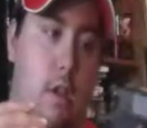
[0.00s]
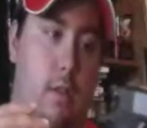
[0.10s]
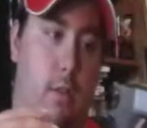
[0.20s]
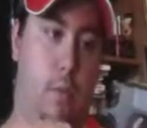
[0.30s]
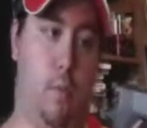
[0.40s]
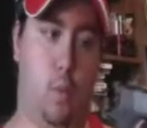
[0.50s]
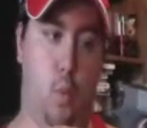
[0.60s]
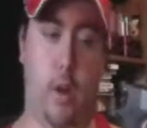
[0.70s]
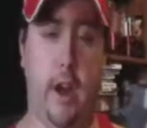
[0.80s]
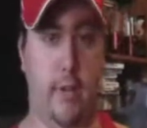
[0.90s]
from
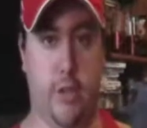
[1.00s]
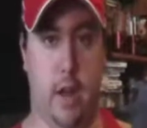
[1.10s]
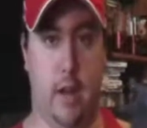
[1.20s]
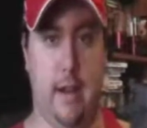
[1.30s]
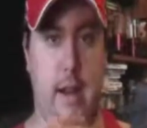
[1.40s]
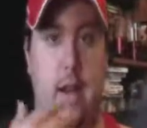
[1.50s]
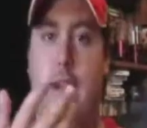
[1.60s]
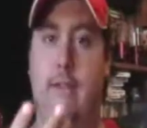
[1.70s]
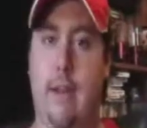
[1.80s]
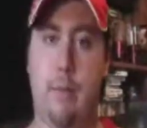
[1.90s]
what I've shot. Now,
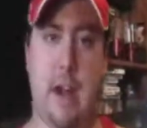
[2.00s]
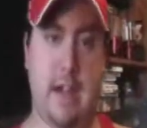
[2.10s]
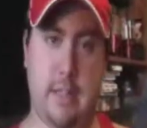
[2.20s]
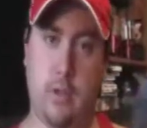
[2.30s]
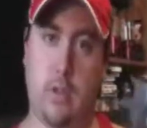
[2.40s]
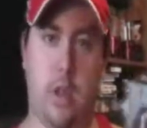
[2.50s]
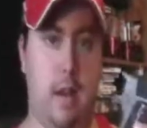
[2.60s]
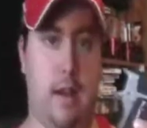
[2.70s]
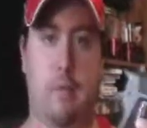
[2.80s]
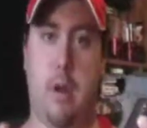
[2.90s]
if I practiced with the
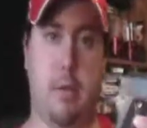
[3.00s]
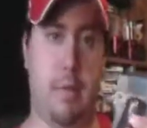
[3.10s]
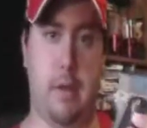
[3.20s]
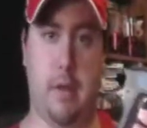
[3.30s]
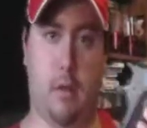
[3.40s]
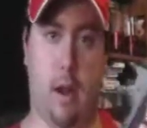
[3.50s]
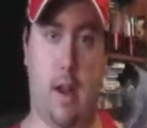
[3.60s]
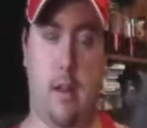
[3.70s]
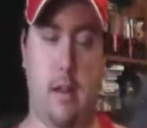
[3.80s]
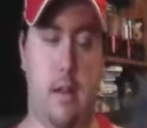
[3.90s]
Glock, I'd probably be alright.
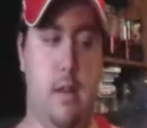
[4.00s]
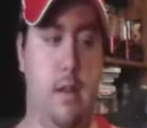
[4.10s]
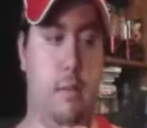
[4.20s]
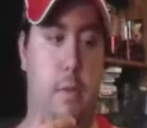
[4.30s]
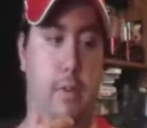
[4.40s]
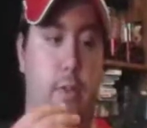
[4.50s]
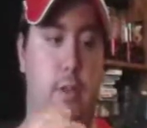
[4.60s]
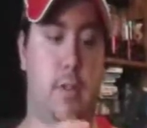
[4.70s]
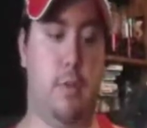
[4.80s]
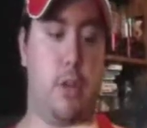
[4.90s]
But
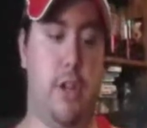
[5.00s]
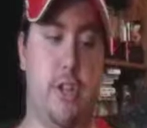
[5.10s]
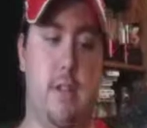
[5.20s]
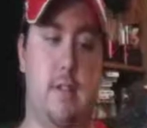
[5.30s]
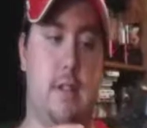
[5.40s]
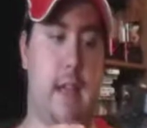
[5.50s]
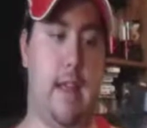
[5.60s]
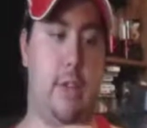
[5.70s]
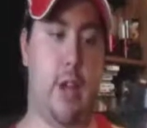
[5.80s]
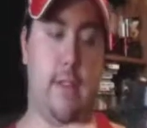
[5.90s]
first impressions, I
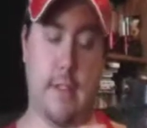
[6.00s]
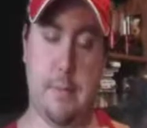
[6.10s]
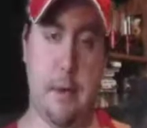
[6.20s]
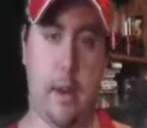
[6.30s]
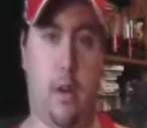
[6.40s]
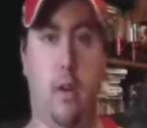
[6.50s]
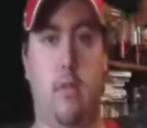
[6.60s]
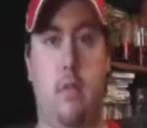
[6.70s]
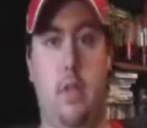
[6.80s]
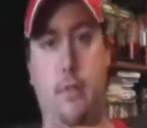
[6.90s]
shot this better
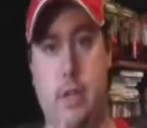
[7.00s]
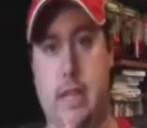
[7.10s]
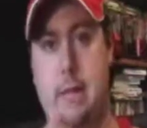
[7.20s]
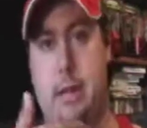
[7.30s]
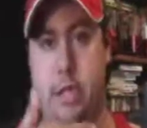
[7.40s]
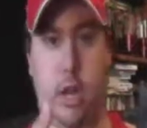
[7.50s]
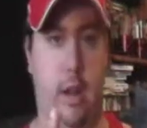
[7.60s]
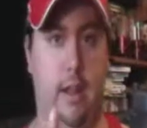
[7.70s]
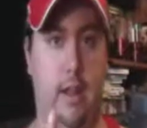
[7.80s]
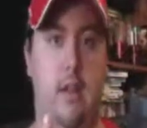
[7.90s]
the first time I shot
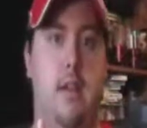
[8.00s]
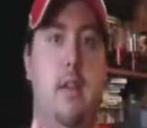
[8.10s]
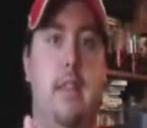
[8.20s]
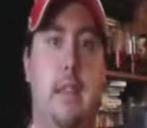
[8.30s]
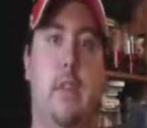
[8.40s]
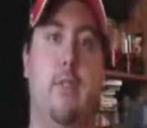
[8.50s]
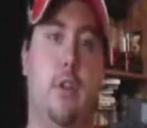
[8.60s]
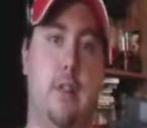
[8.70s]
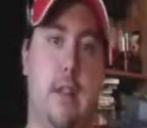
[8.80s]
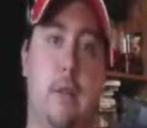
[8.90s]
it than the
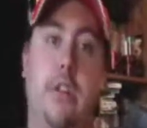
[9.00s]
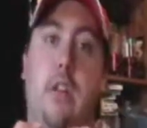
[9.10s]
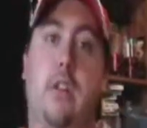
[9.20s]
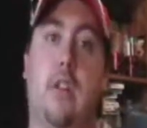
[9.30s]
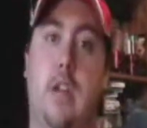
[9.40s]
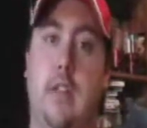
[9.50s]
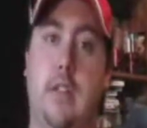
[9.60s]
first time I shot a Glock.